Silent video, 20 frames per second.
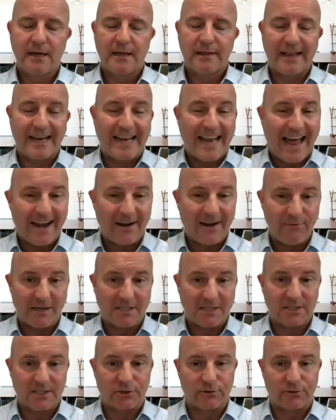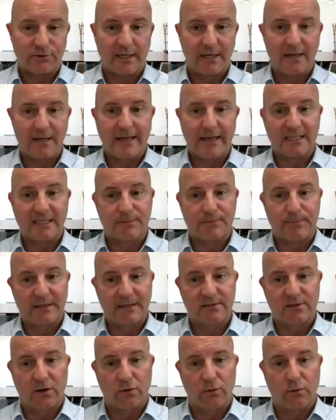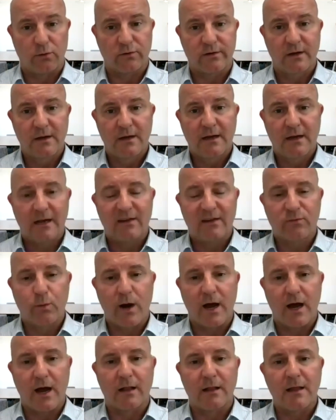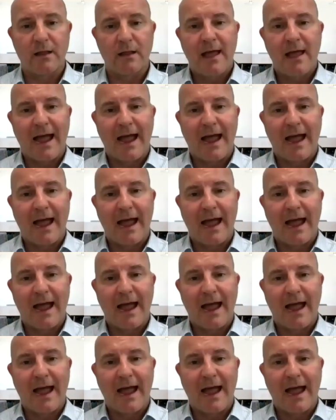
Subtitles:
the land registry that it's been sold as well.